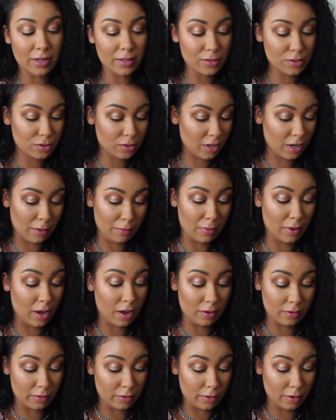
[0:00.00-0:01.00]
my Instagram.
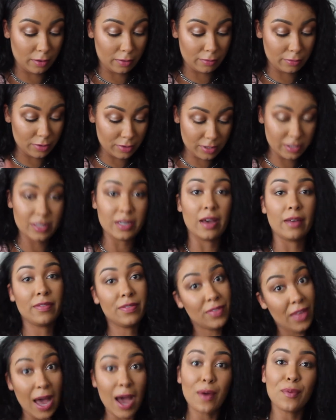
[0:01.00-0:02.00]
I don't know. We'll see how
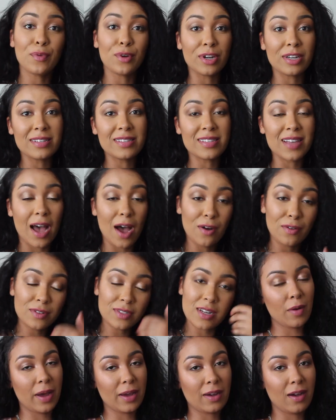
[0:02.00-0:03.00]
that works out.
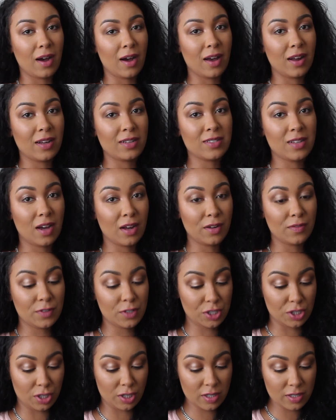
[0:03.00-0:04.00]
So I got a ton of
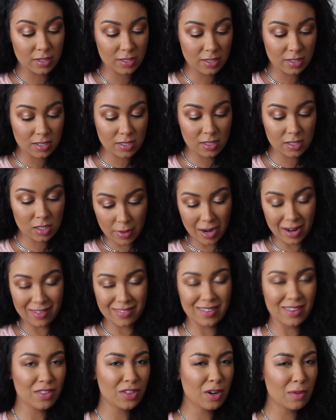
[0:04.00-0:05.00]
shirts and I
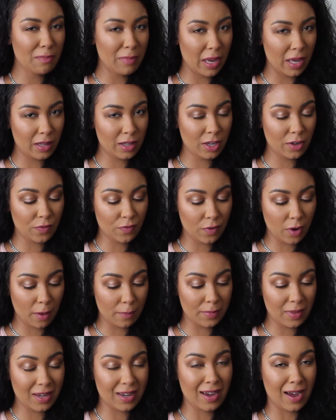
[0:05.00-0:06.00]
think they're mainly
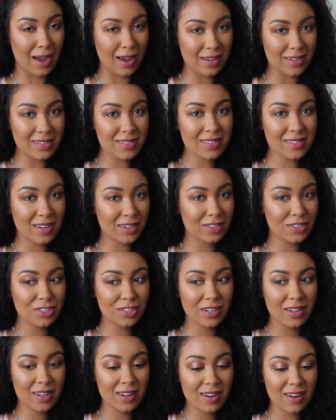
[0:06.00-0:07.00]
from the guys
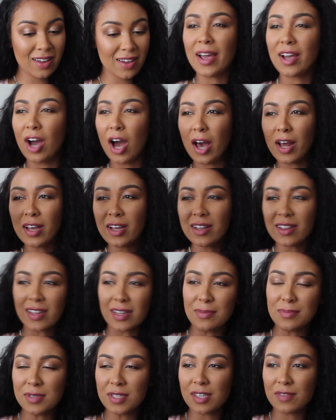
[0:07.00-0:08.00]
section. I caught a
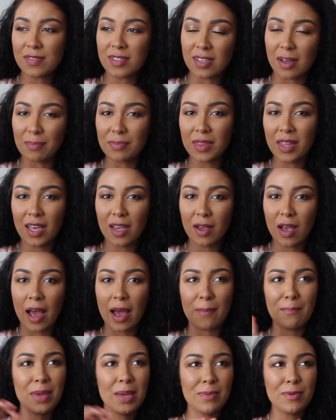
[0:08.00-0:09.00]
glimpse of something
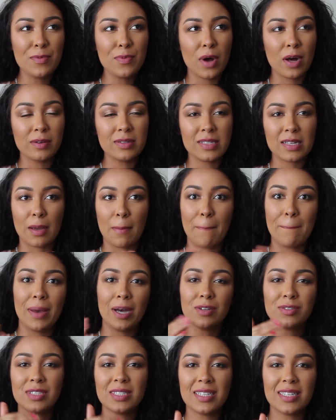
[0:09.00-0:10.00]
maybe while I was like
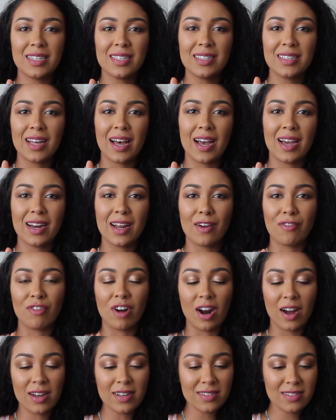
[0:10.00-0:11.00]
about to get in line at
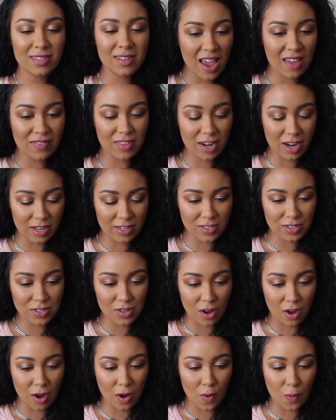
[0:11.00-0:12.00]
Ross and then I
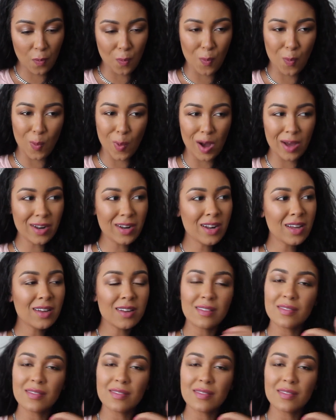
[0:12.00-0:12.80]
saw one